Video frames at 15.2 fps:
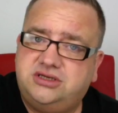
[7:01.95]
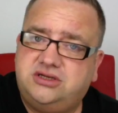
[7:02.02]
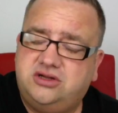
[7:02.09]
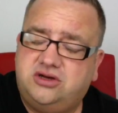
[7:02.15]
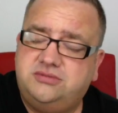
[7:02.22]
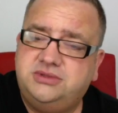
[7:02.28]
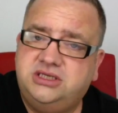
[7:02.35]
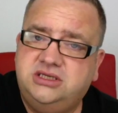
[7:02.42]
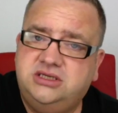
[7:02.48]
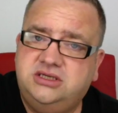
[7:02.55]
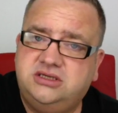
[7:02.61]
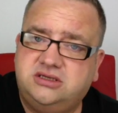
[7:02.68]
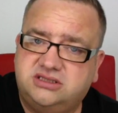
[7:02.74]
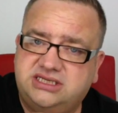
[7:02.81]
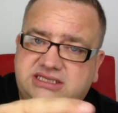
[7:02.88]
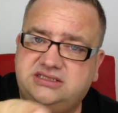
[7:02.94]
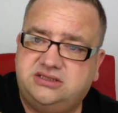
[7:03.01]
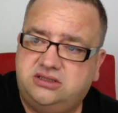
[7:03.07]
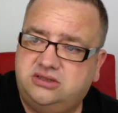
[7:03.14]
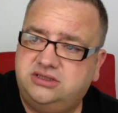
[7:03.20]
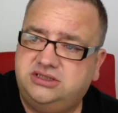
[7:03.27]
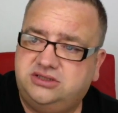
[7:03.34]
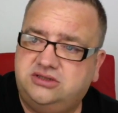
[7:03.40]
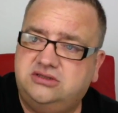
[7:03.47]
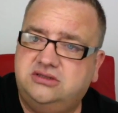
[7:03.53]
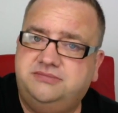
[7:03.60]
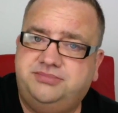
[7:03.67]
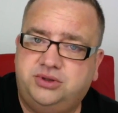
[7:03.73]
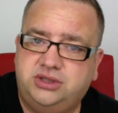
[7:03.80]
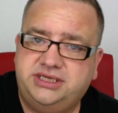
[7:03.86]
Klopp, because Ancelotti's got the
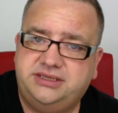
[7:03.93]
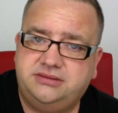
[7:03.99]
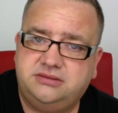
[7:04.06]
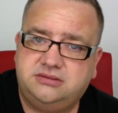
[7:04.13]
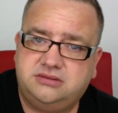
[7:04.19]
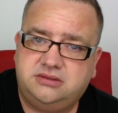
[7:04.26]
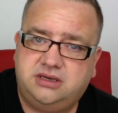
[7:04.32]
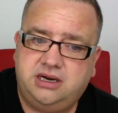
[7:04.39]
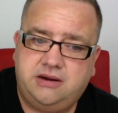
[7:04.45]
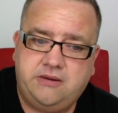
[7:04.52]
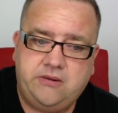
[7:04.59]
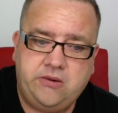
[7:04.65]
bullet, right?